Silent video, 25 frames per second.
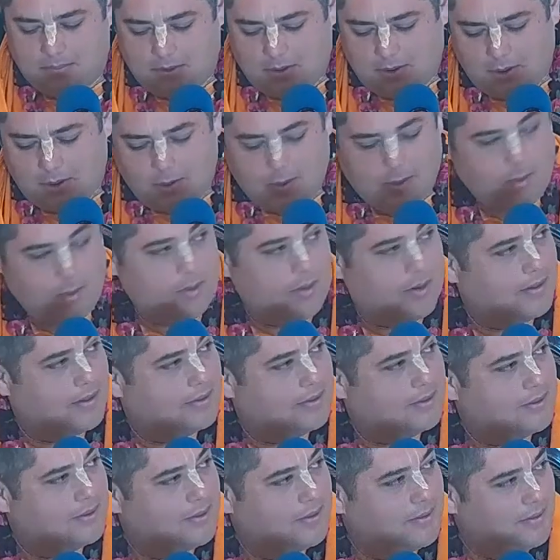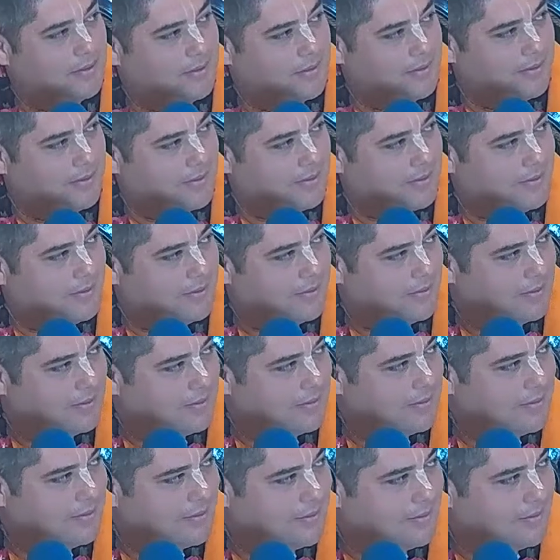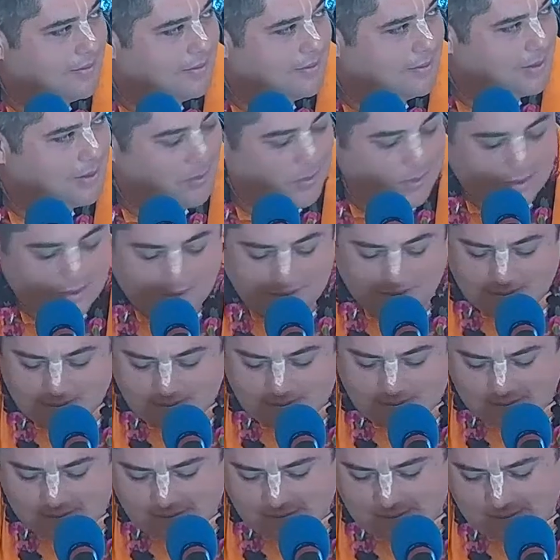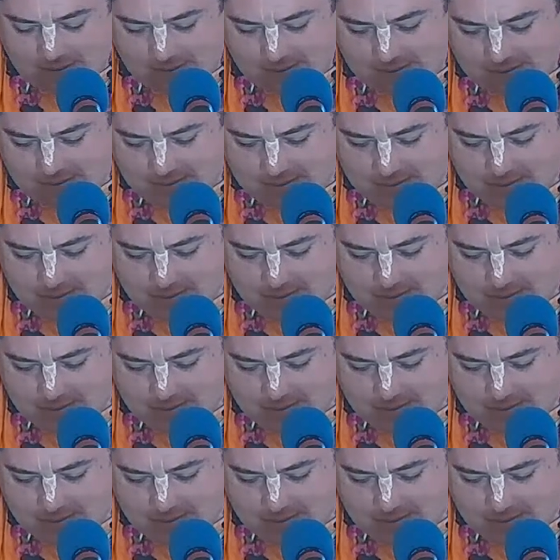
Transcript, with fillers: You know where one is? Somewhere? Okay.